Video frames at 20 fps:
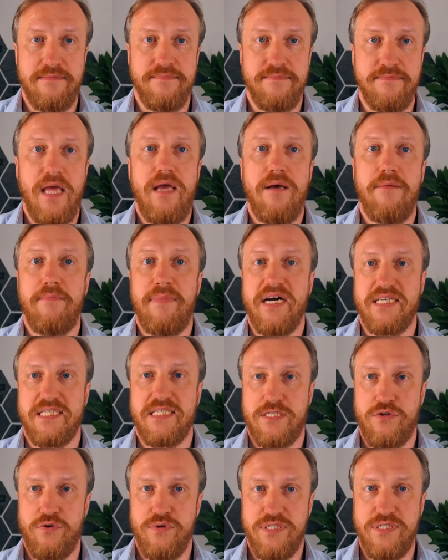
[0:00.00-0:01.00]
max
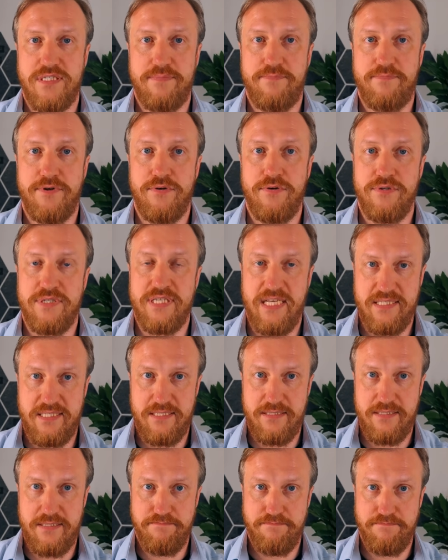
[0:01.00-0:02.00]
cost per
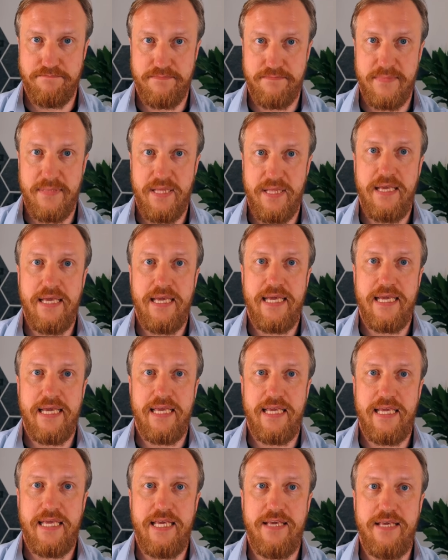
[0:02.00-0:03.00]
task.
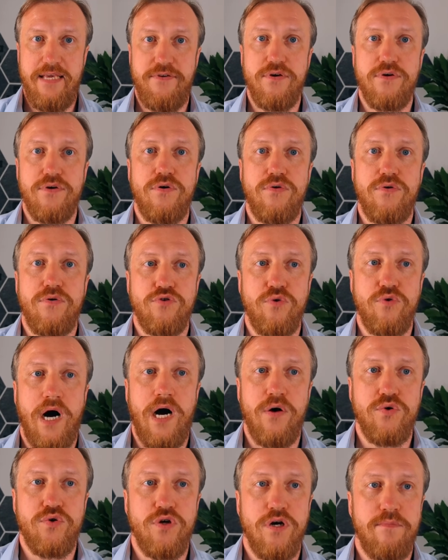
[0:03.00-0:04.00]
If you go to
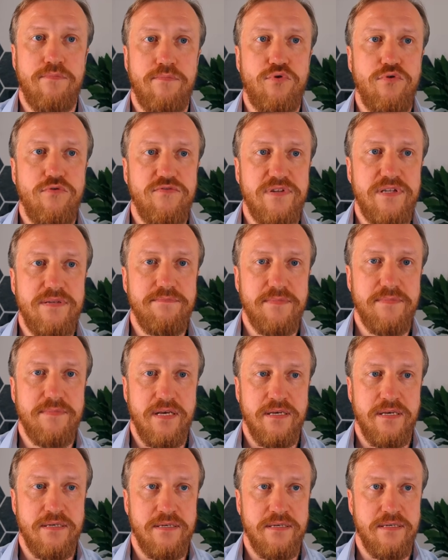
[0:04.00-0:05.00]
auto approve
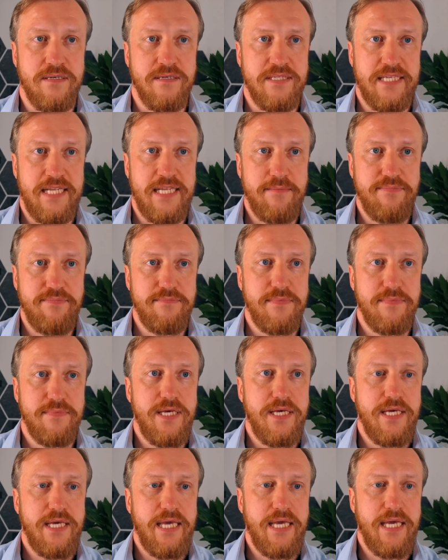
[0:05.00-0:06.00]
tab
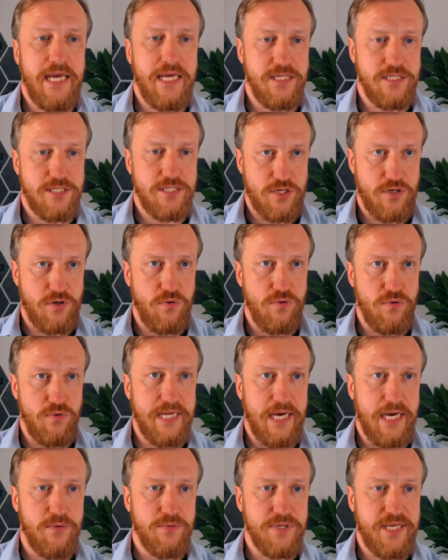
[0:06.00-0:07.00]
and scroll
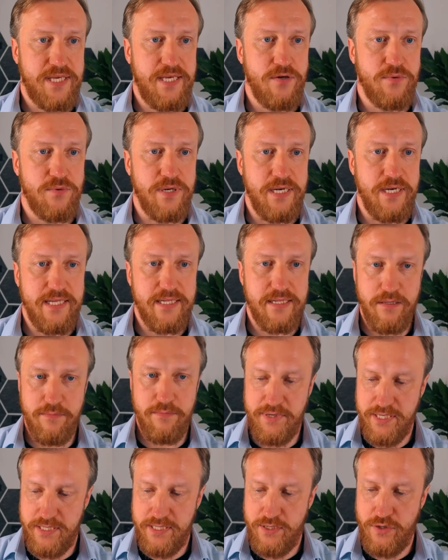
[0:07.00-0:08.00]
down here a little
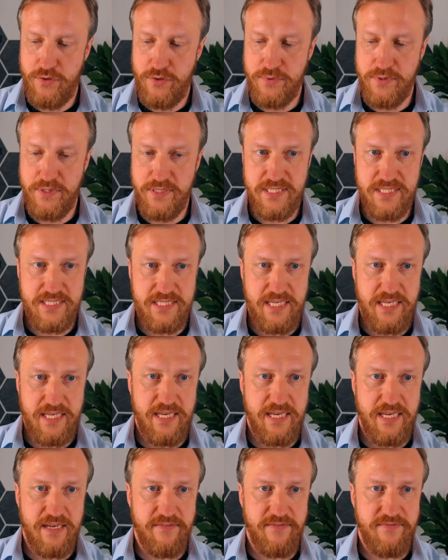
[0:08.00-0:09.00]
bit, you will see
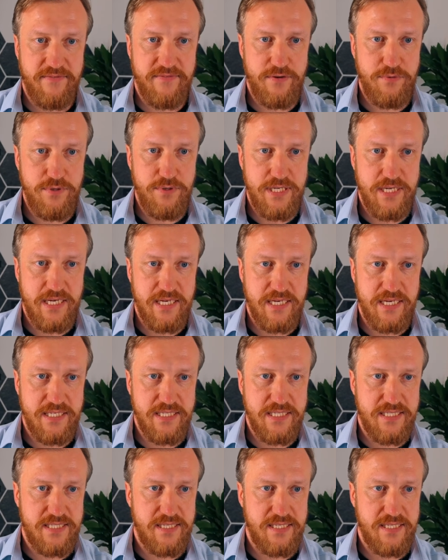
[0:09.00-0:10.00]
a very nice